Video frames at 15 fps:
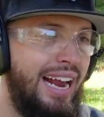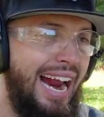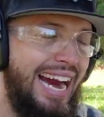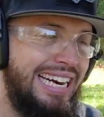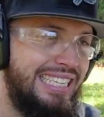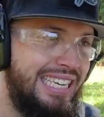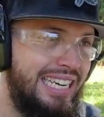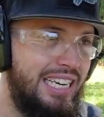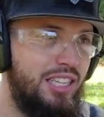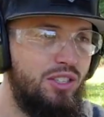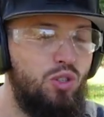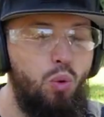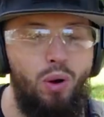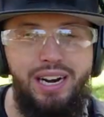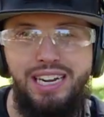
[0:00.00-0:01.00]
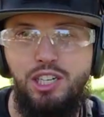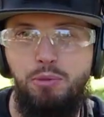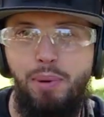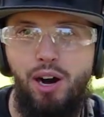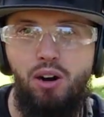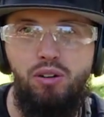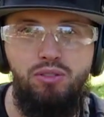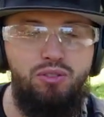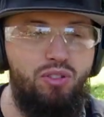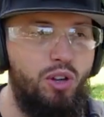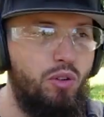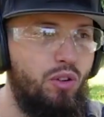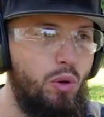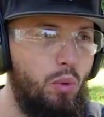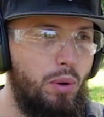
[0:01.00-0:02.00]
18 and 20-inch barrels
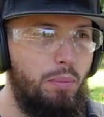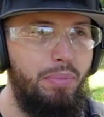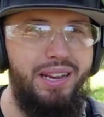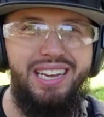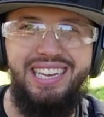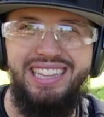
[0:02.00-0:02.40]
really where we want to be.